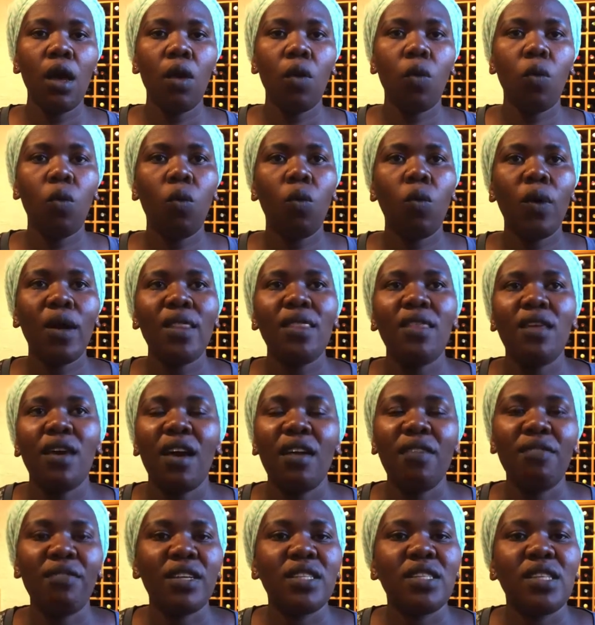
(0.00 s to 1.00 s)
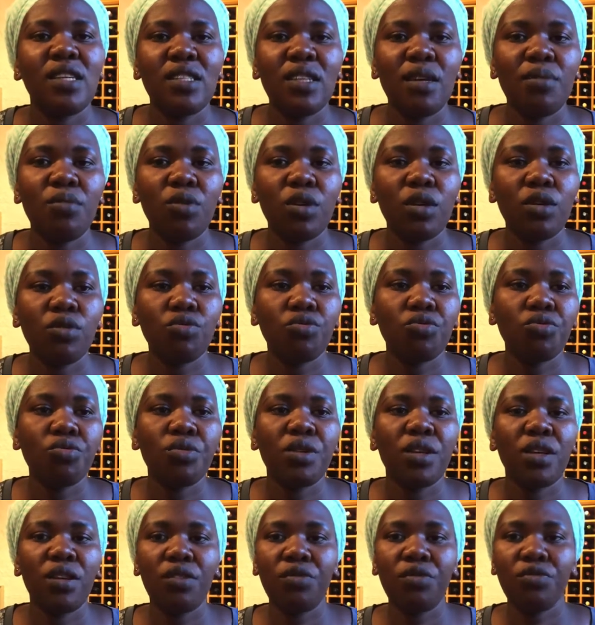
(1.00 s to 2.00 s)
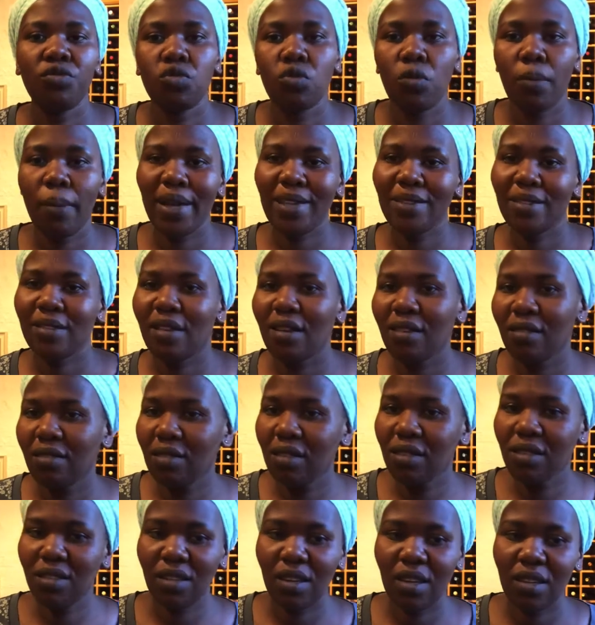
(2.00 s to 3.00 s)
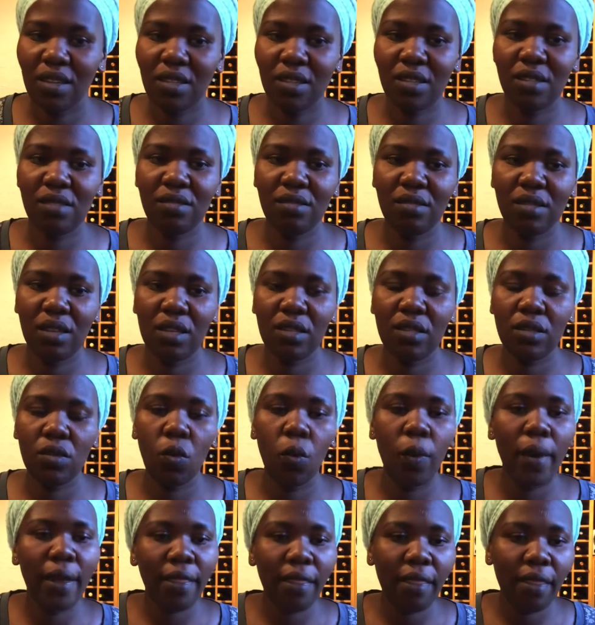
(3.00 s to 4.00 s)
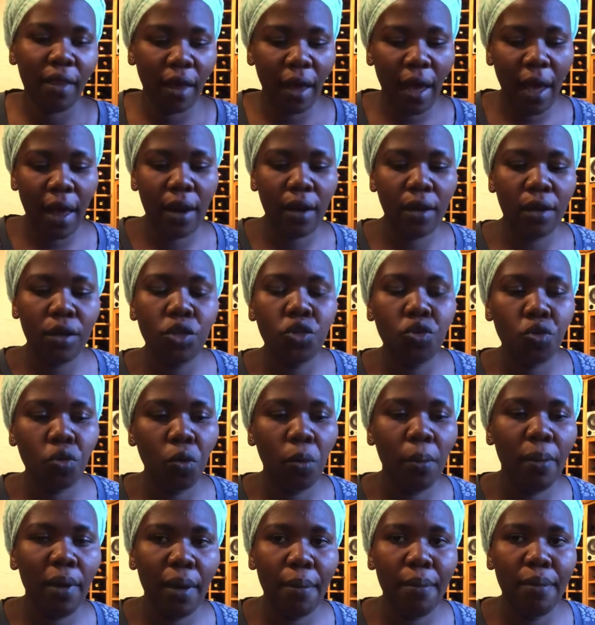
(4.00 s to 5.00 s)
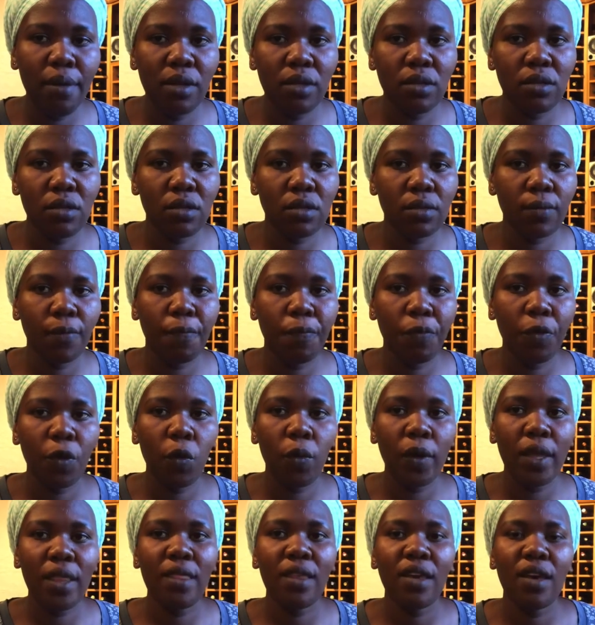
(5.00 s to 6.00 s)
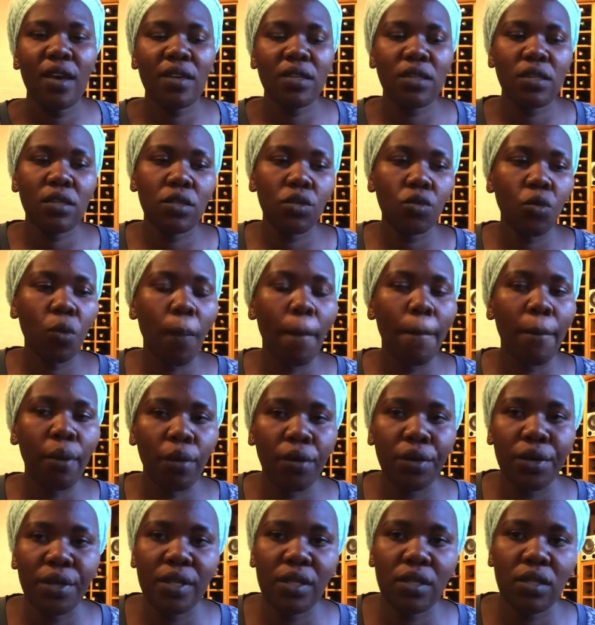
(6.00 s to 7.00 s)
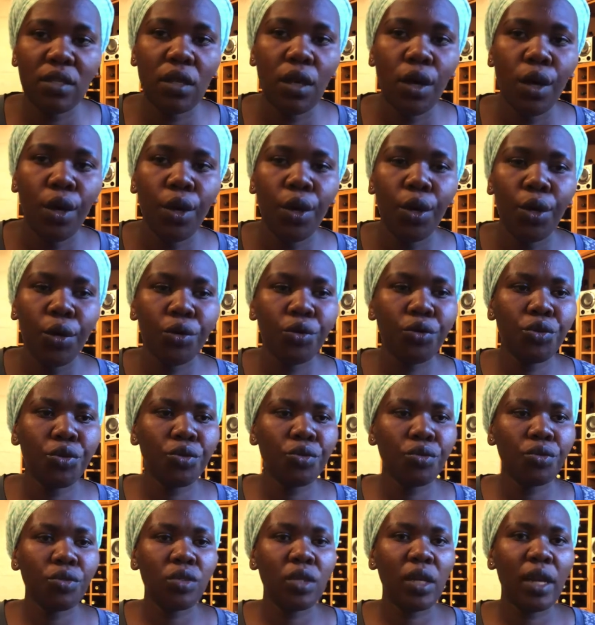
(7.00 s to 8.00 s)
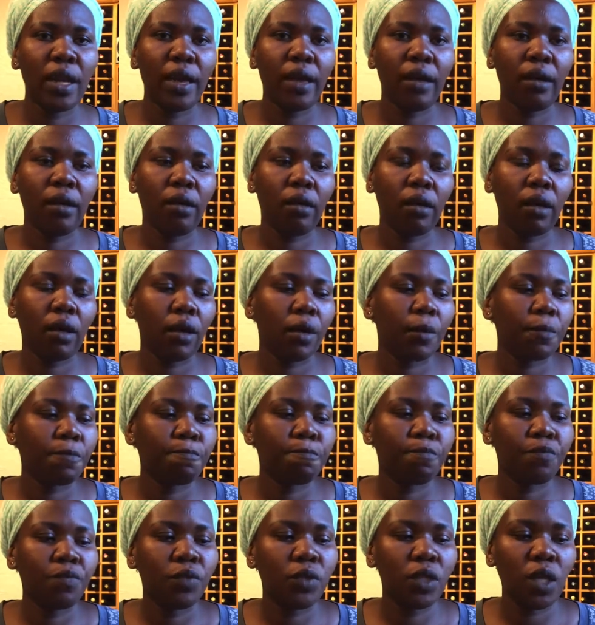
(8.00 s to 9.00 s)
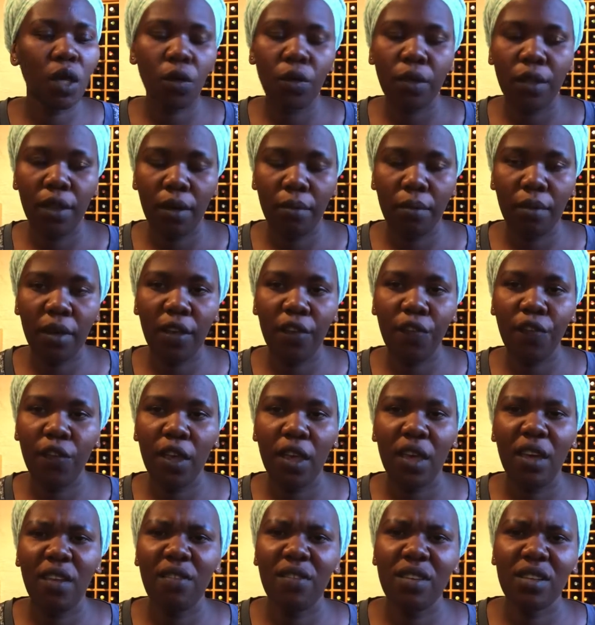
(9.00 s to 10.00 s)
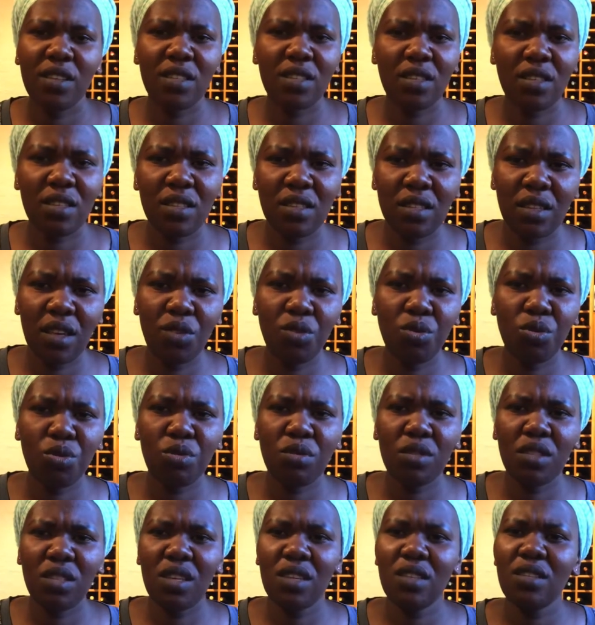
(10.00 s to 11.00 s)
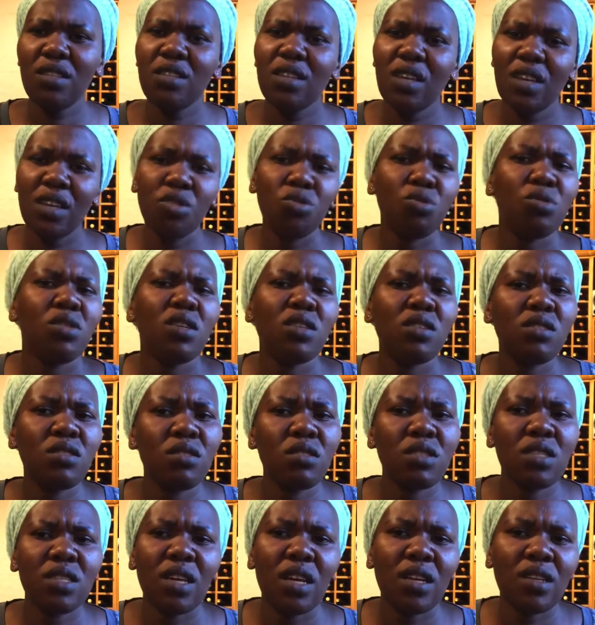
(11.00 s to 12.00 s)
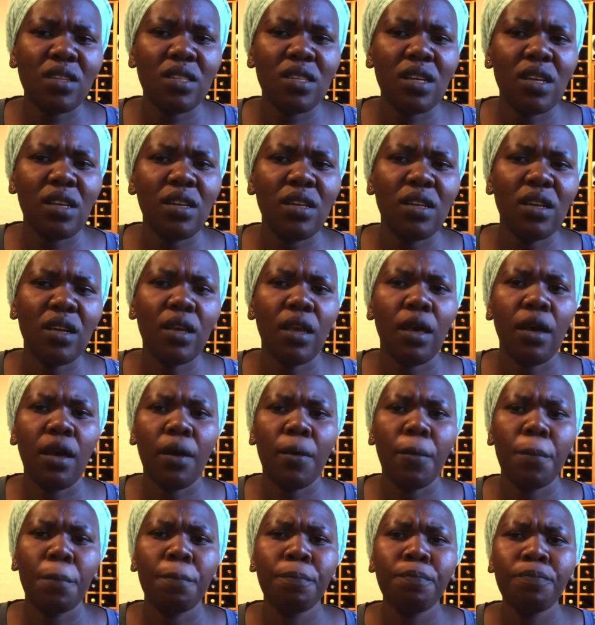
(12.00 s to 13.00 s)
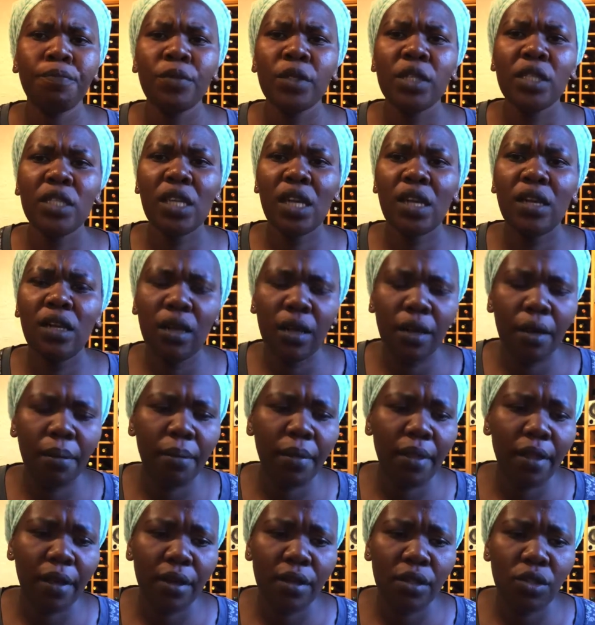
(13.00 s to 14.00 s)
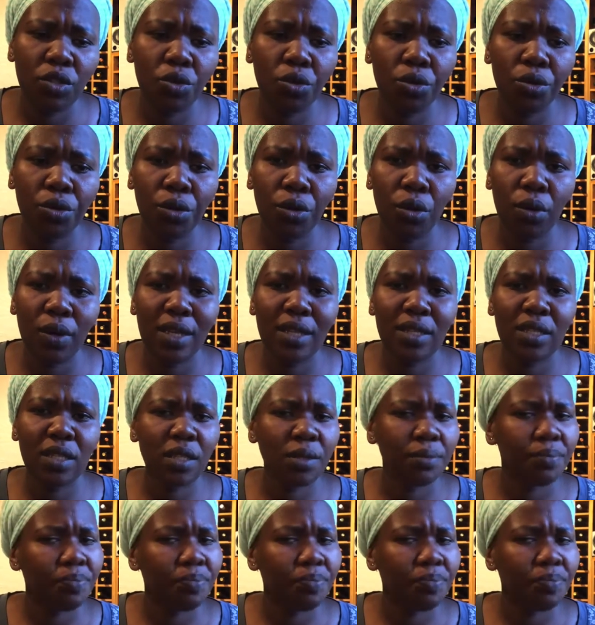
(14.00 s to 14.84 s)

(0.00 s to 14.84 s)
what the advice that I'm going to give to my son is that just when they are little babies, when they are still boys, you should like tell them, if they have a sister, you should just educate your son, telling him that, you know what,